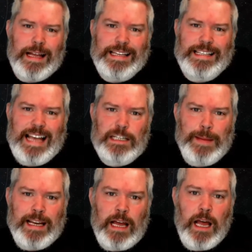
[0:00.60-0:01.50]

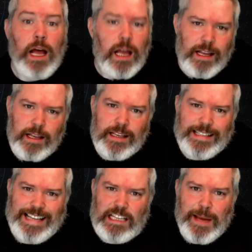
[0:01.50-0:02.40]
Zazbad.
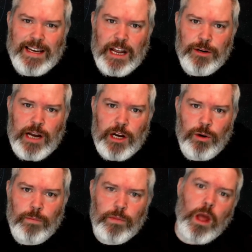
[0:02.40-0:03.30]
Zazbad Nano
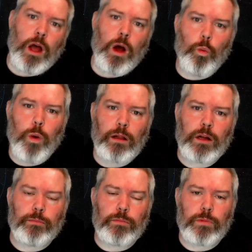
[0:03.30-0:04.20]
Nano.
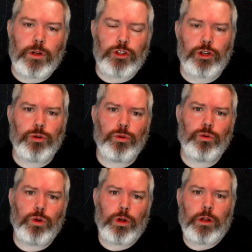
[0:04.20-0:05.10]
Welcome
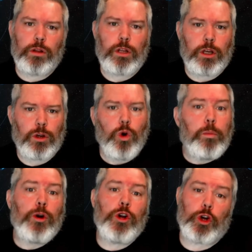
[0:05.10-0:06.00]
to the
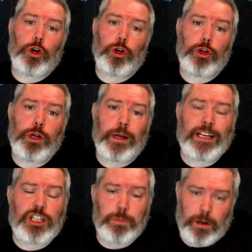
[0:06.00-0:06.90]
Uber Nerd
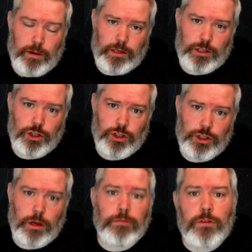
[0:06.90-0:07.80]

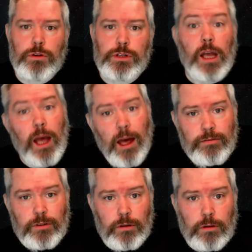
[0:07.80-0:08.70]
Experience's first
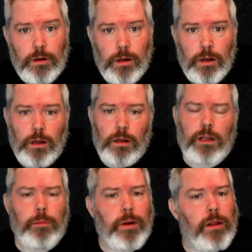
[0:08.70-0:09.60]
ever
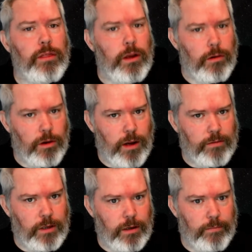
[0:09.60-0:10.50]
little bit of theory
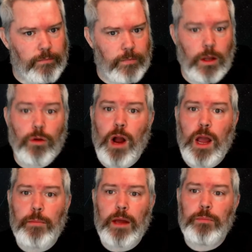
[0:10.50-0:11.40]
crafting.
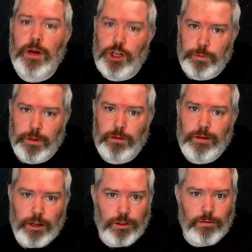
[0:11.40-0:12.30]
Crime and Punishment
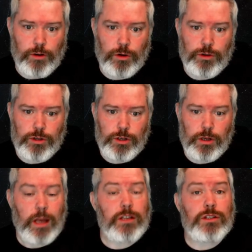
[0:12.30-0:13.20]
in the Verse,
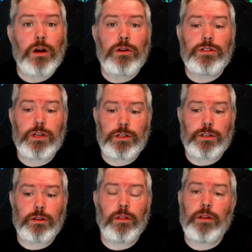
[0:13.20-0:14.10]
a Star
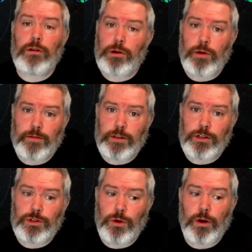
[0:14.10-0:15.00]
Citizen theory crafting
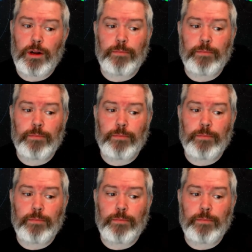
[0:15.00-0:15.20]
story.